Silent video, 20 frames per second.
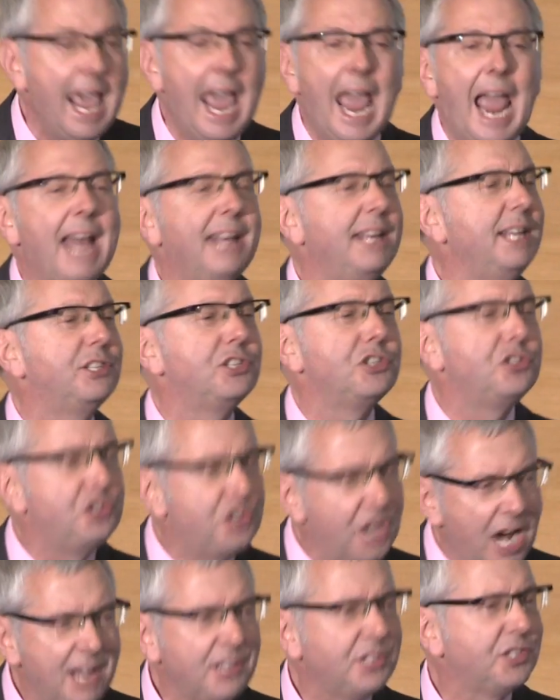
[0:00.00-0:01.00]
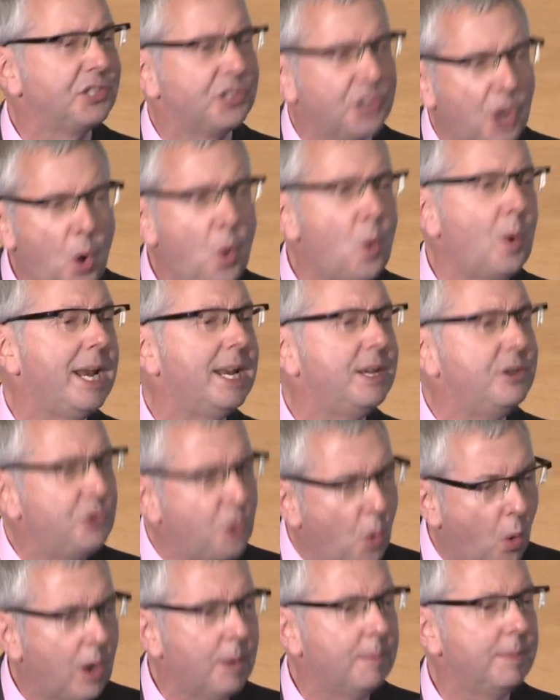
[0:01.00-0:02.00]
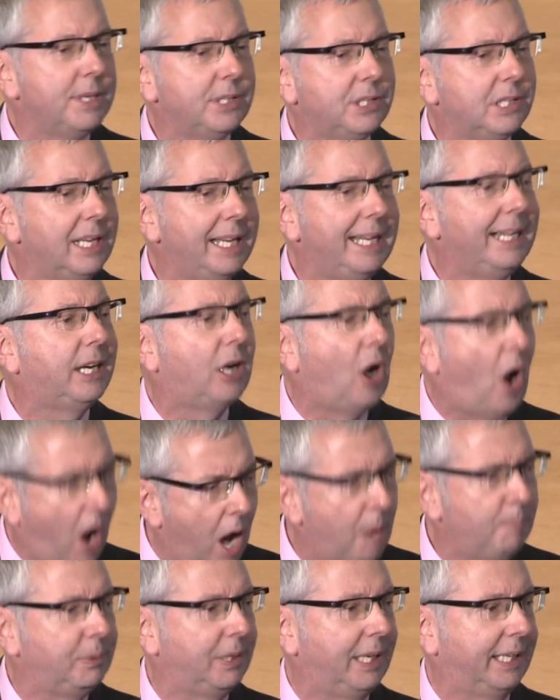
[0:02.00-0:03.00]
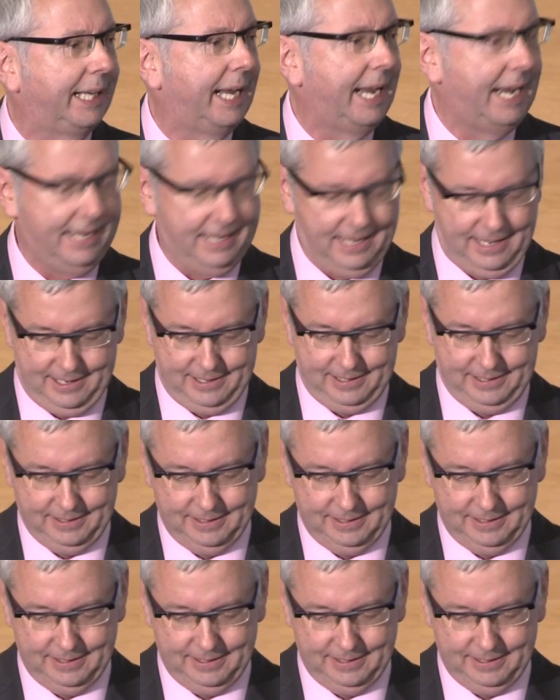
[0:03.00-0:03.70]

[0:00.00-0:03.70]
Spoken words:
and it's just so enormously complicated.